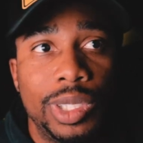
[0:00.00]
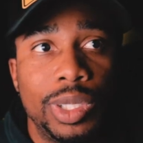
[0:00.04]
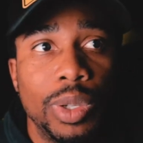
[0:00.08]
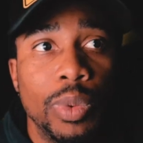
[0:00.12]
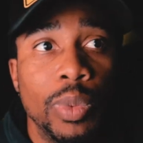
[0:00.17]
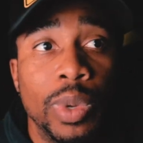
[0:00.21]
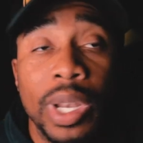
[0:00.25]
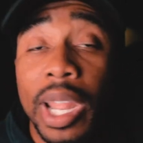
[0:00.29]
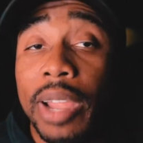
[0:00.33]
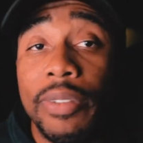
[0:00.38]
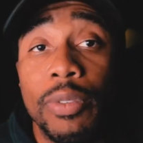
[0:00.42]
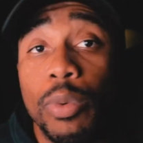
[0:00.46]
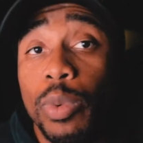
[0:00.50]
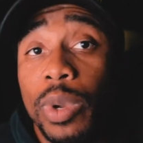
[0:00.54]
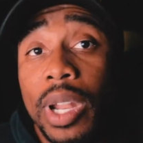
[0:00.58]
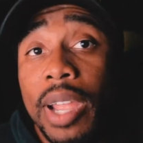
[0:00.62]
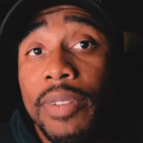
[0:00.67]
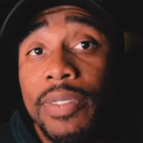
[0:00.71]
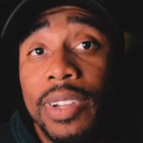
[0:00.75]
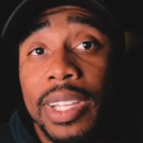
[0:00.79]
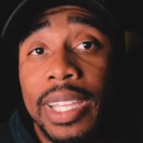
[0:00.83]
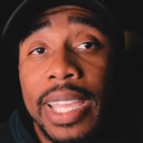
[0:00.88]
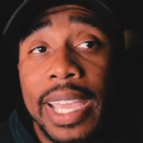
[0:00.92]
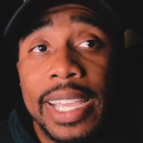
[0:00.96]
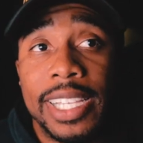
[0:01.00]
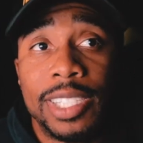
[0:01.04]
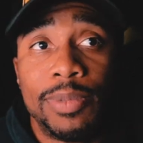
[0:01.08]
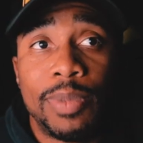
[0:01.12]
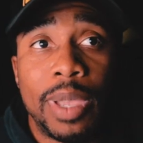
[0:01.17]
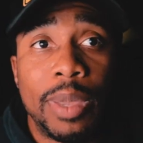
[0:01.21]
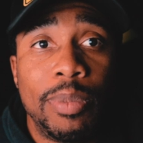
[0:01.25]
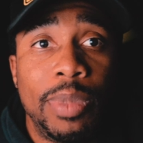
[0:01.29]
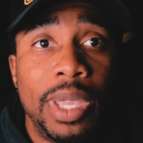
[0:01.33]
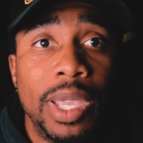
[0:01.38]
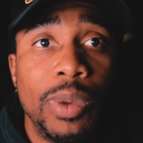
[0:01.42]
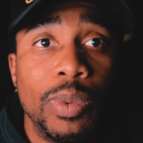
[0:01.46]
whatever the case
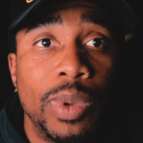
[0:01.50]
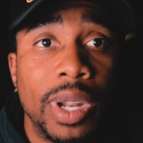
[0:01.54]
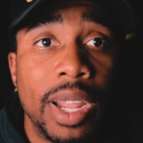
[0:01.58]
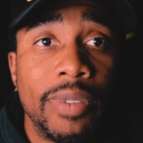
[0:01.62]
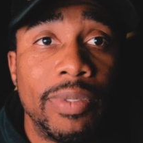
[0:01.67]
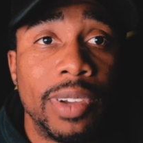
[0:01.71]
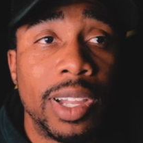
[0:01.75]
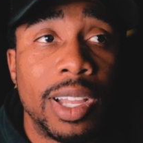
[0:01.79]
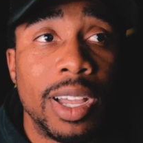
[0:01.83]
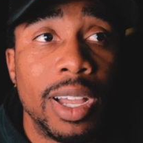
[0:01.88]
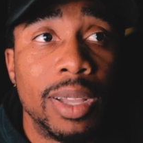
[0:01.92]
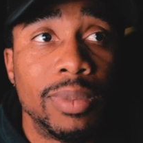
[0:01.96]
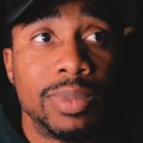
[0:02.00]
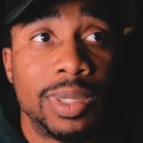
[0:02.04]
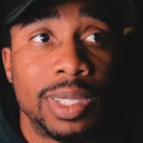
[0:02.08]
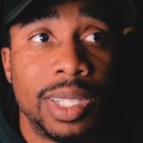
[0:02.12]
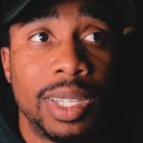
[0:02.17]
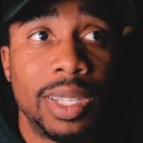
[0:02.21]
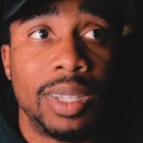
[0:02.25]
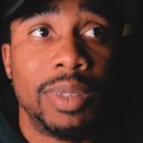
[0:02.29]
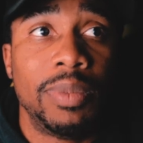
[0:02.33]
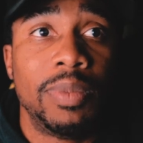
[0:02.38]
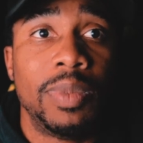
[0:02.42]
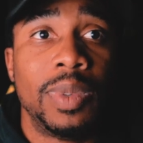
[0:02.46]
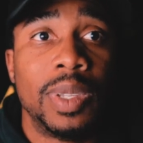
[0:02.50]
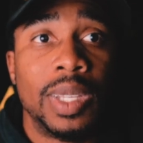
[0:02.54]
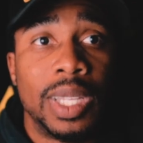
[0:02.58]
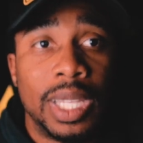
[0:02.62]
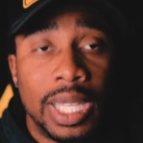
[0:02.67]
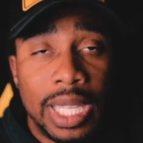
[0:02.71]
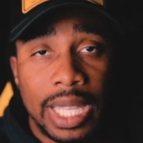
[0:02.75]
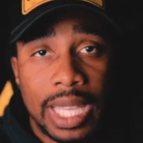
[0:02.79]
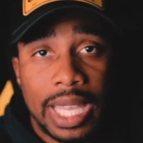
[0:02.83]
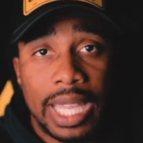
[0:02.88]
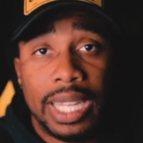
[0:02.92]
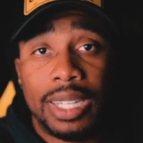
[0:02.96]
may be, whatever comes up.
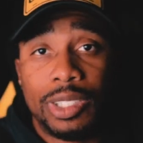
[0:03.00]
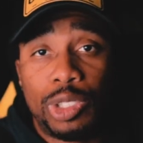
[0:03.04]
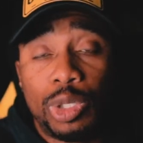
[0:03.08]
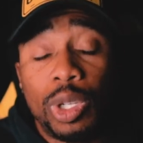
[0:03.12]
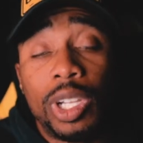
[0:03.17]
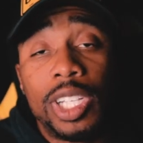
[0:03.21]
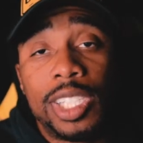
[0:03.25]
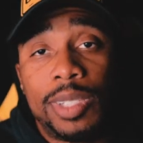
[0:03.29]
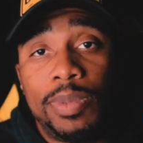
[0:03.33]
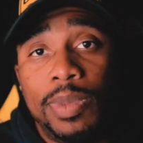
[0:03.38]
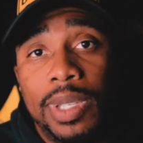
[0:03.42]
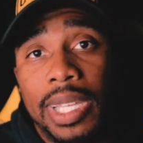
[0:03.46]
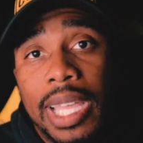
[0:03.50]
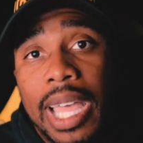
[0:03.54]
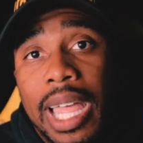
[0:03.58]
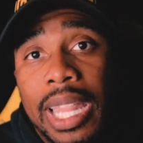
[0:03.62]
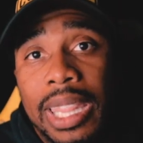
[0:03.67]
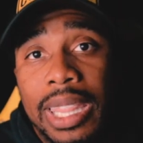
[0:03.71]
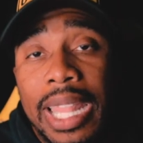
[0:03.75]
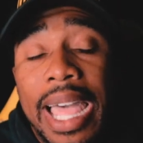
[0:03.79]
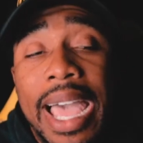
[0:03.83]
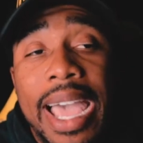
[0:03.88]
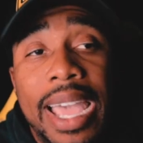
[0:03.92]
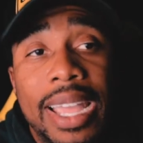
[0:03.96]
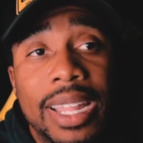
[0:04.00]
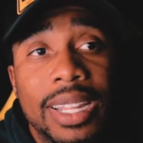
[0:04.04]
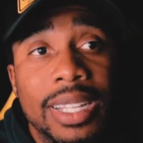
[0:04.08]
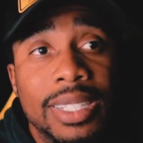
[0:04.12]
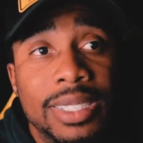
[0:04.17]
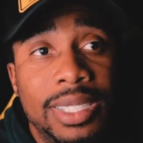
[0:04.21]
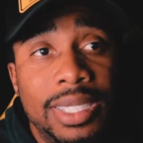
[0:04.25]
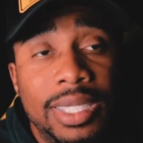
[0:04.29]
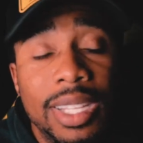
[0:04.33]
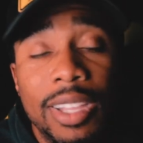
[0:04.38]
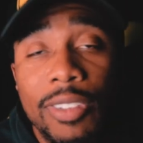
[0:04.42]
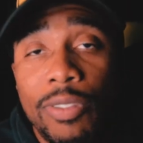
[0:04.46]
And trust me, a lot
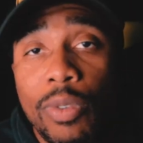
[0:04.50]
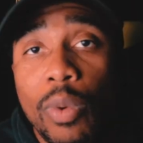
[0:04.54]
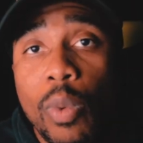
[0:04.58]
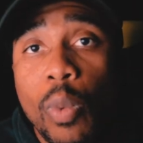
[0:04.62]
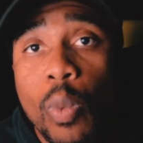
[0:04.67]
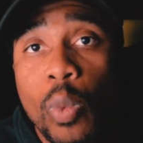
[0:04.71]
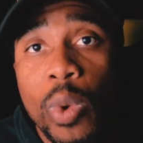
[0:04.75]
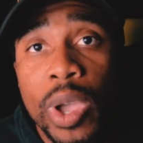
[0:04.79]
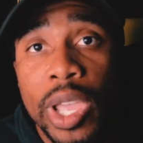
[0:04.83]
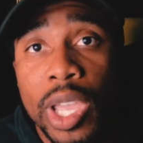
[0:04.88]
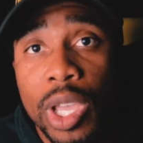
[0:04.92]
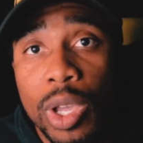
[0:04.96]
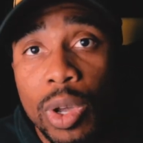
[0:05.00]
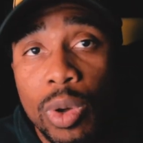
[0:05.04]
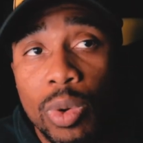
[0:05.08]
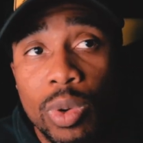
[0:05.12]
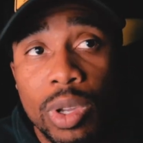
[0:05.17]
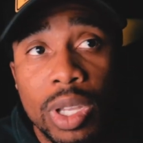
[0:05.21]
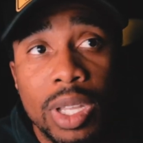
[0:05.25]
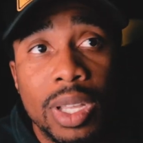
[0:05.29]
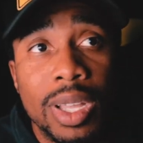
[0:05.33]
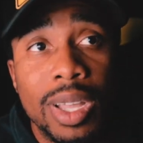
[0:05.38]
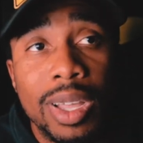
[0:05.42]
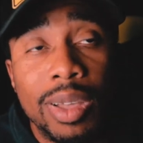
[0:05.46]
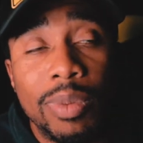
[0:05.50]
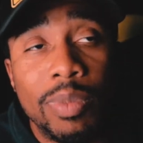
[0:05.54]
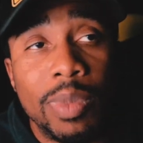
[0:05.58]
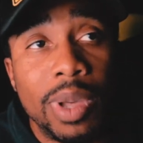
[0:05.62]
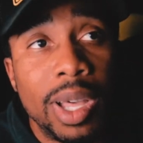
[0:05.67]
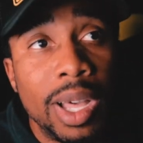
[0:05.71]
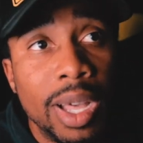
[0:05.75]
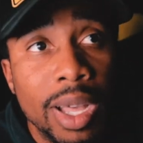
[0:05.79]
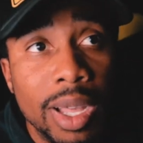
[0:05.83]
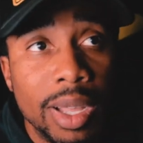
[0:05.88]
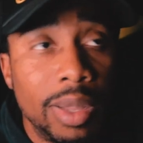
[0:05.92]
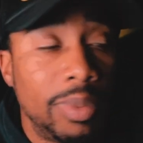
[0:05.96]
of stuff will come
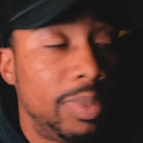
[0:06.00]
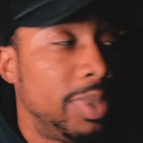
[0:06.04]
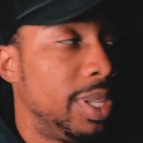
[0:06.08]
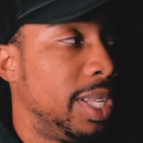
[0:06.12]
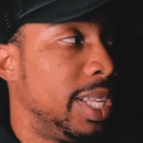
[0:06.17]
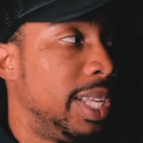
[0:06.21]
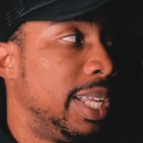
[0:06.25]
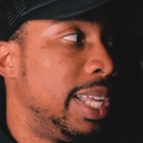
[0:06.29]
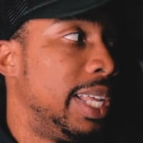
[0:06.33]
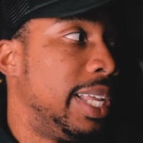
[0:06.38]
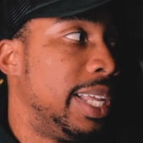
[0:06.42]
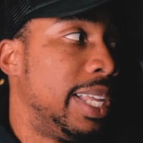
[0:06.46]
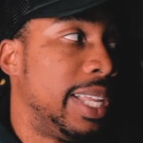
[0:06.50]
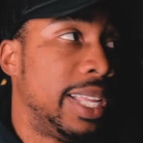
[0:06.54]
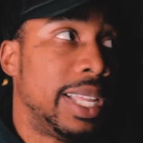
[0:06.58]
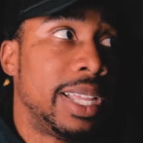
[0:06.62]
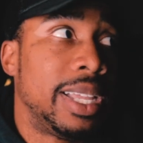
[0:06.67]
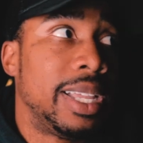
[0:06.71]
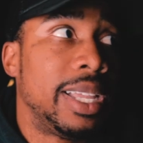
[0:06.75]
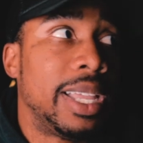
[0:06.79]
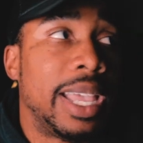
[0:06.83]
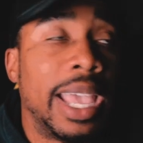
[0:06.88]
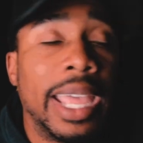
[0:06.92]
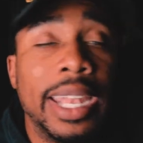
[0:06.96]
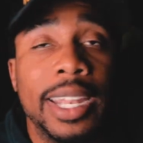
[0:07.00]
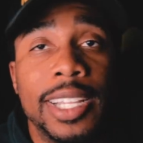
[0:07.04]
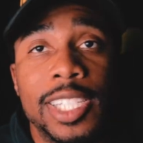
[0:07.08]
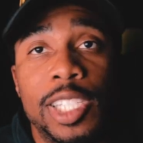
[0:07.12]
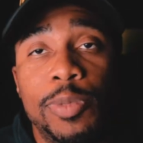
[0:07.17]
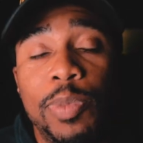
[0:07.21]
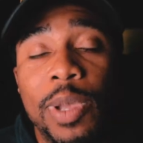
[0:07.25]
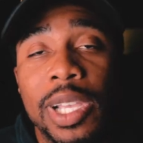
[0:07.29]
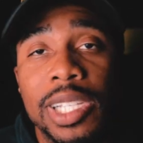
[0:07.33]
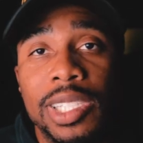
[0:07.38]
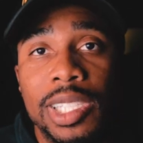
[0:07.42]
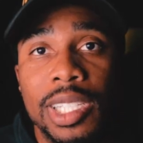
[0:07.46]
up. And
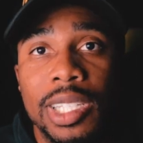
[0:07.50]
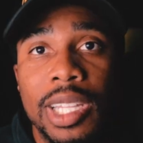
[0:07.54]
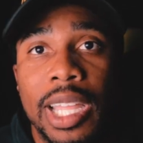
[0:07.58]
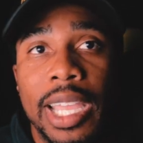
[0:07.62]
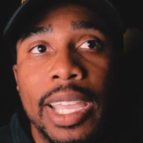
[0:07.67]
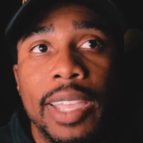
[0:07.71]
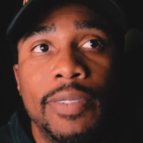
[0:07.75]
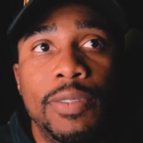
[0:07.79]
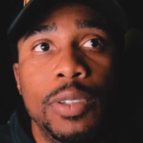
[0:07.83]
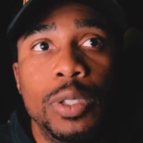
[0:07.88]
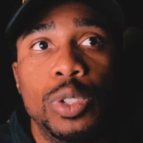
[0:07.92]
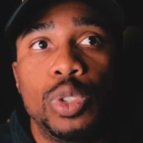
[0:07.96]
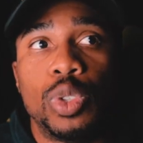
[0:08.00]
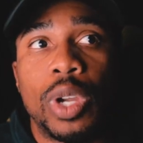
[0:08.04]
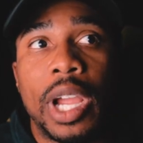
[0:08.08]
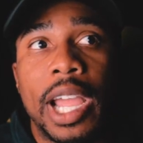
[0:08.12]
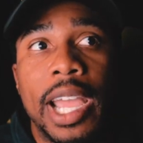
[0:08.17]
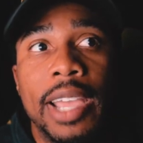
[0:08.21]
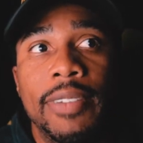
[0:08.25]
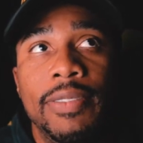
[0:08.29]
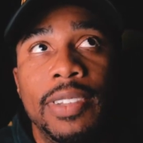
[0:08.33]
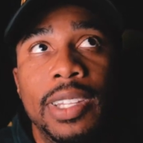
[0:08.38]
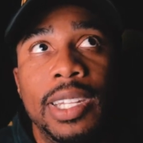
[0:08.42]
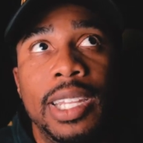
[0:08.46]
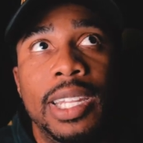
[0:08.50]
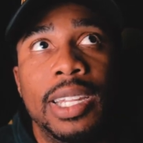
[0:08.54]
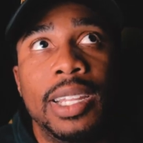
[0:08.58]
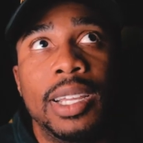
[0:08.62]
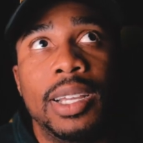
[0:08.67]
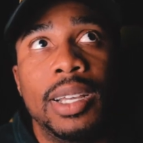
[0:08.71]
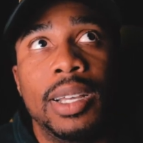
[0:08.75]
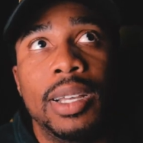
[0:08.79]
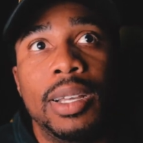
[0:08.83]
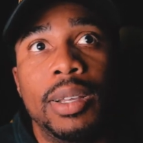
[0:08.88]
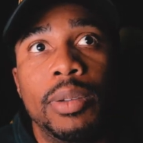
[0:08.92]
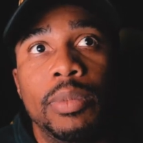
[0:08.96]
especially, like, if you're driving
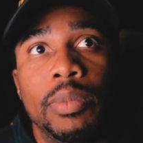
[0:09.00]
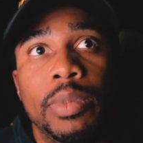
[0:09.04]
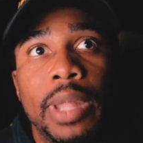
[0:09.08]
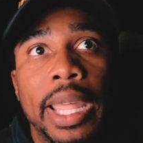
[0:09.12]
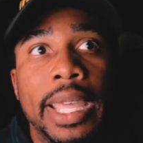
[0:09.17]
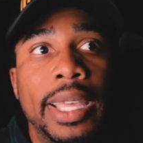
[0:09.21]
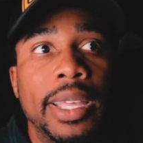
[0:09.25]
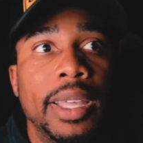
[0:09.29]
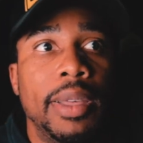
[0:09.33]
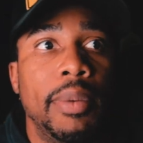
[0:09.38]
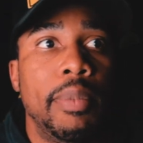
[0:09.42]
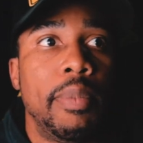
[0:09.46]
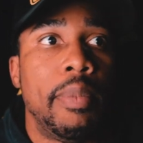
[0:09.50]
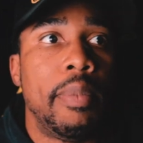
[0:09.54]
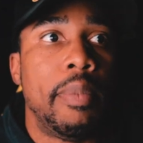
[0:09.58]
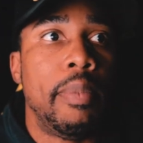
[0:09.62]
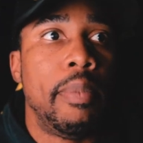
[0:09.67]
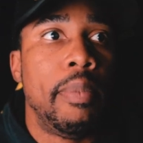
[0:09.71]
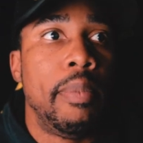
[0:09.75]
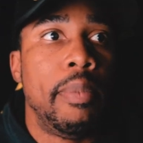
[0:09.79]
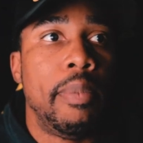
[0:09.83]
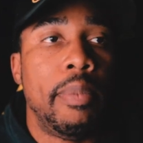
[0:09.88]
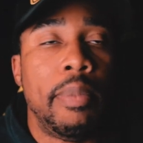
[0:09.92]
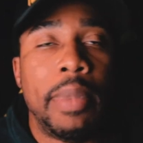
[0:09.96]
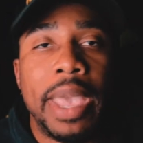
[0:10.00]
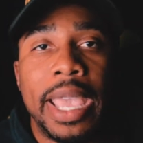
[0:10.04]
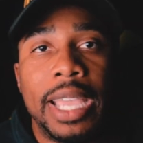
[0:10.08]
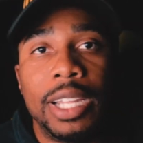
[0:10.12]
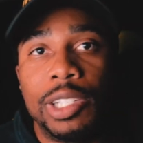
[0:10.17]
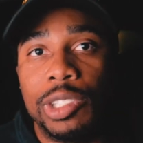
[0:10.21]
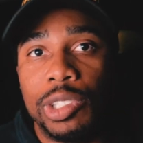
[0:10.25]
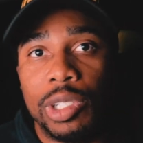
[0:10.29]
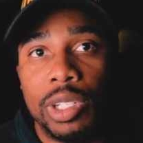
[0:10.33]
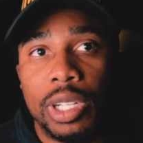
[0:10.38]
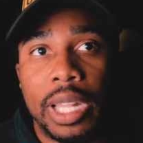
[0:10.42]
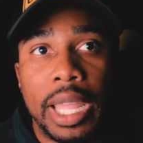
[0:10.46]
in, like, a
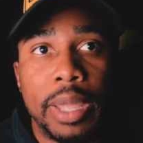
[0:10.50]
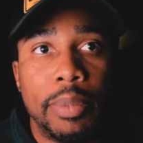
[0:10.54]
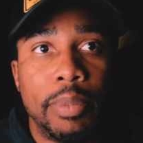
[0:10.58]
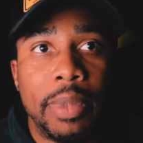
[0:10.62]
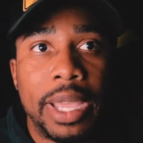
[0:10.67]
major, like,